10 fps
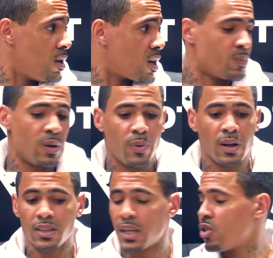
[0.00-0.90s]
Because people in
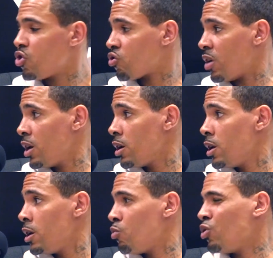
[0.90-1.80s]
this industry
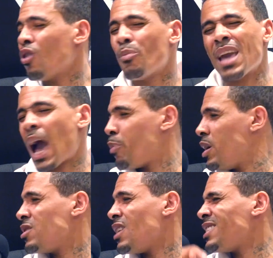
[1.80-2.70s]
will not be happy
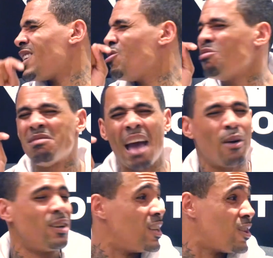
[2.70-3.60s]
till they see you
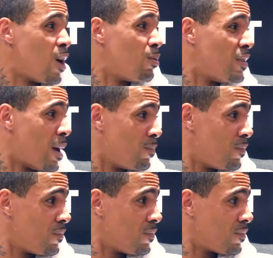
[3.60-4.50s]
down in the dirt with them.
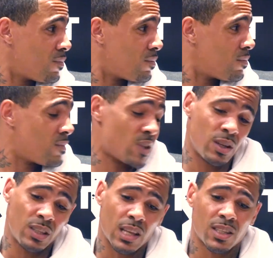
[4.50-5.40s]
So
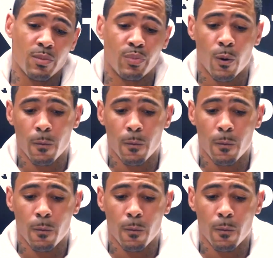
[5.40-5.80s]
it's that simple.